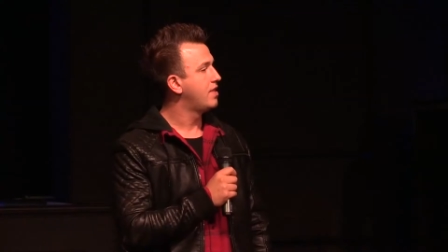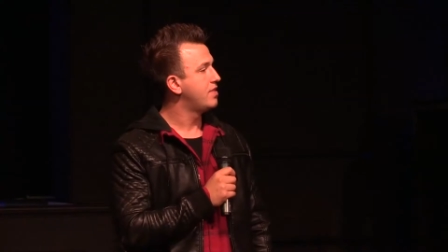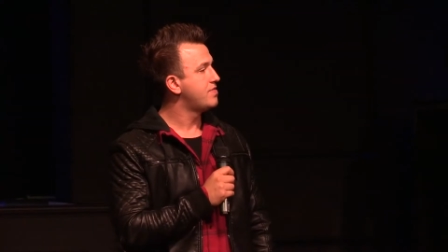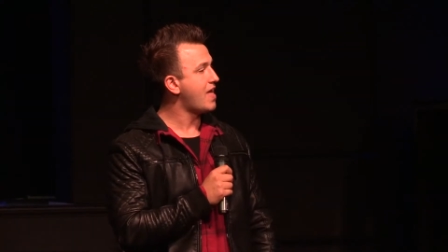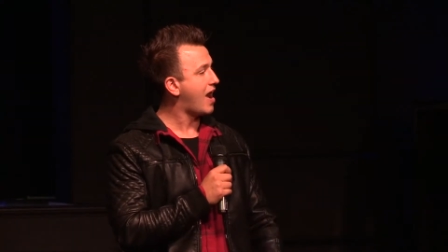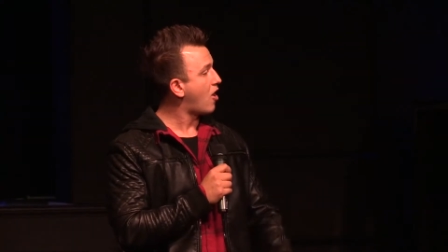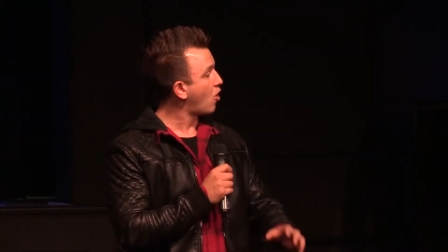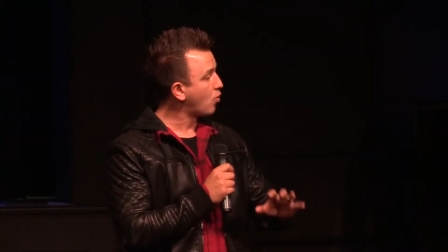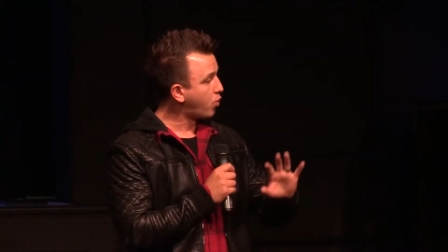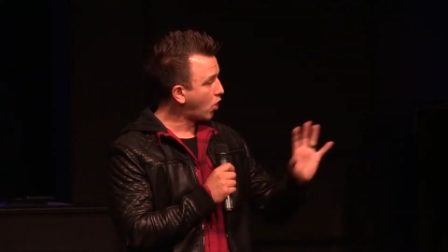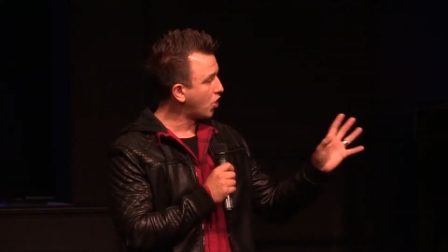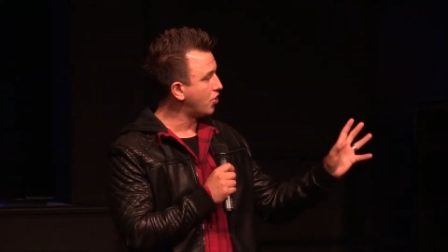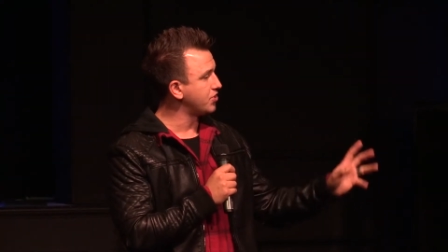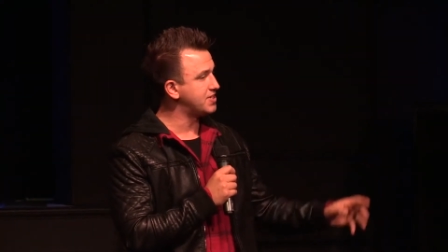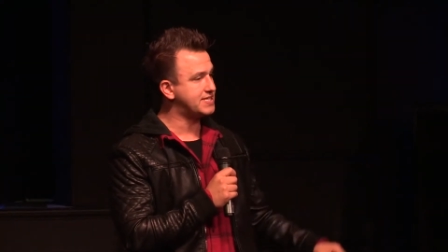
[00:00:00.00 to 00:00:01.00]
that our
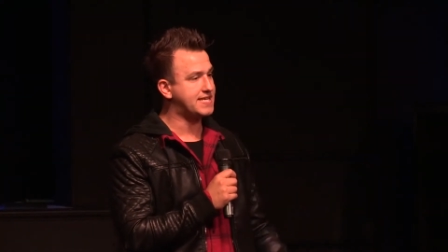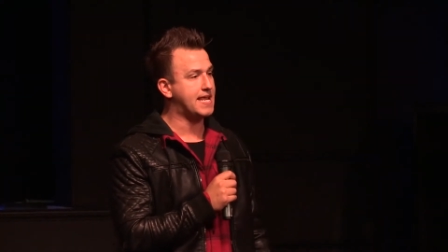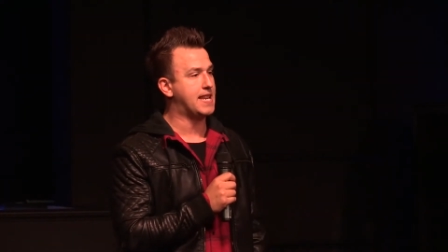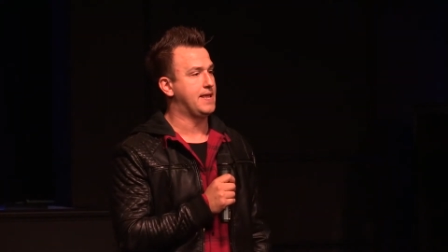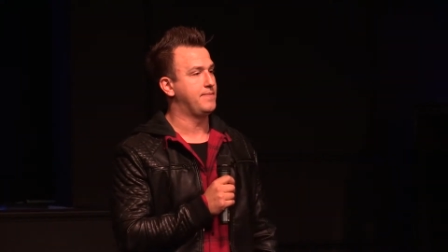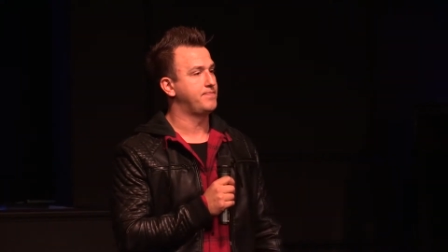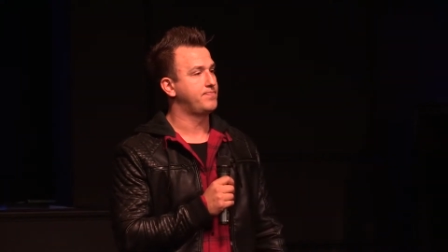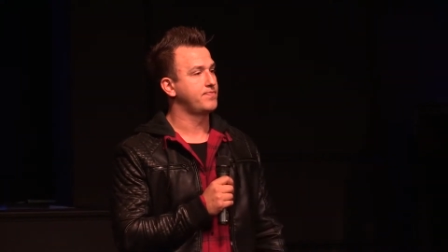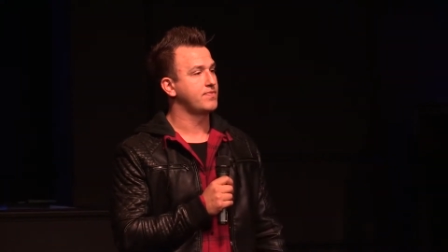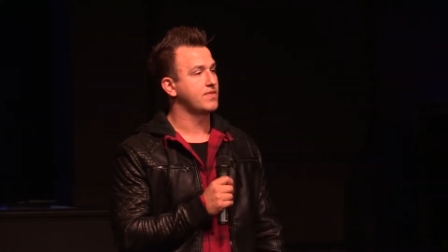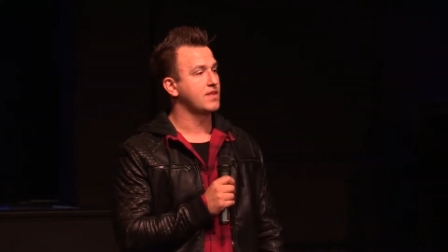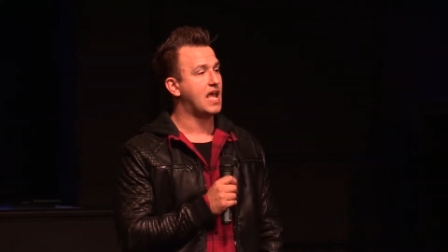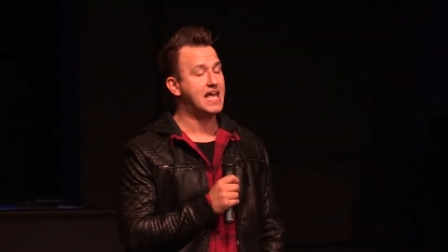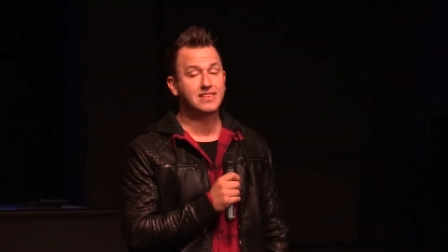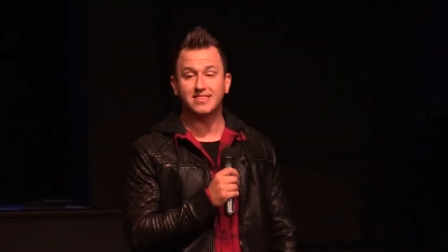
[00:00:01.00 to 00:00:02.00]
world is in it.
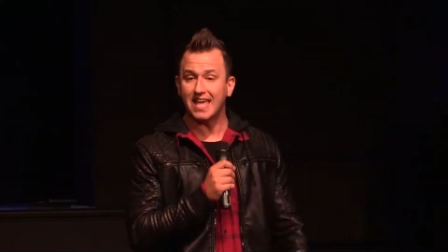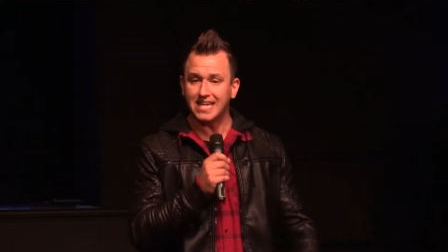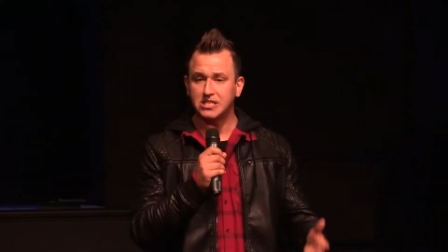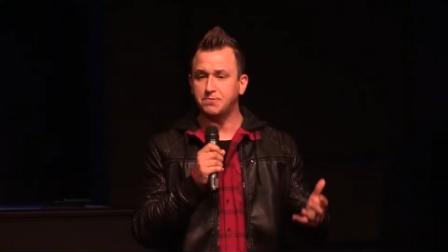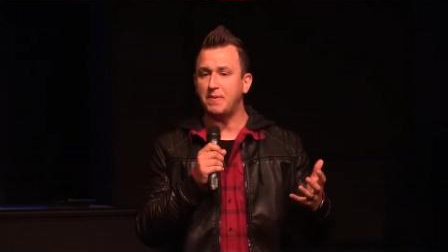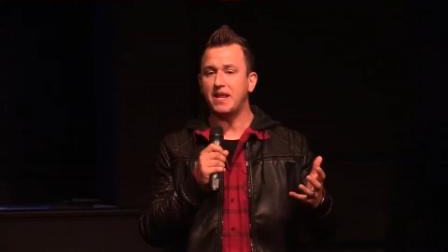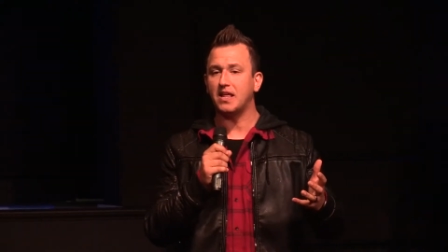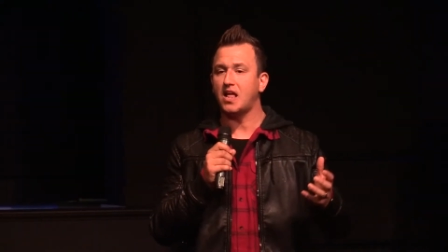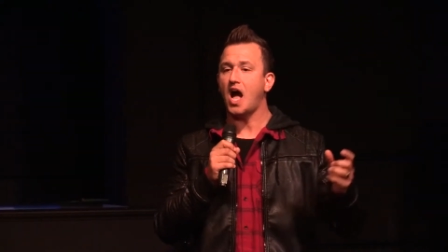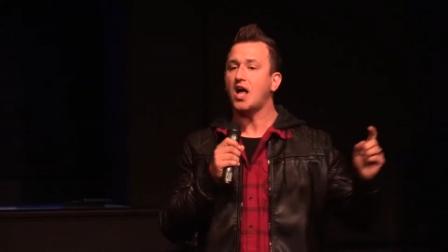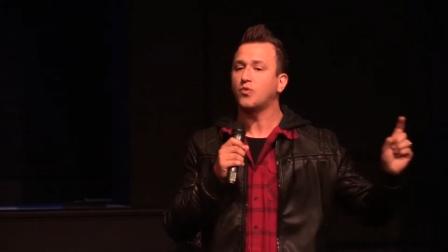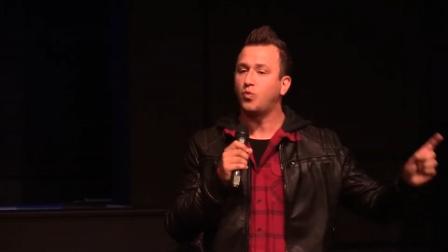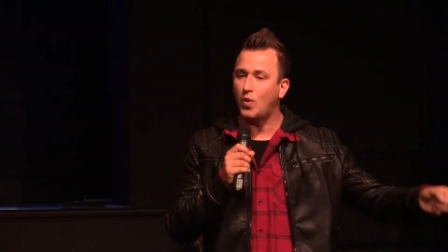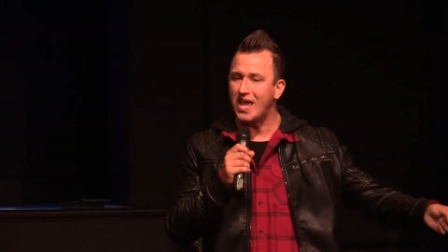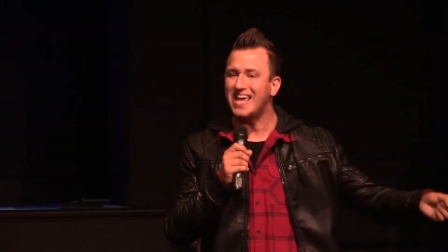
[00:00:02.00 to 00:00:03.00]
And thanks be to
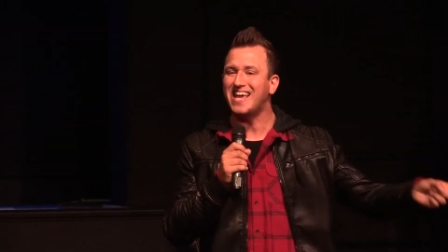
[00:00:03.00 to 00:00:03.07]
God, we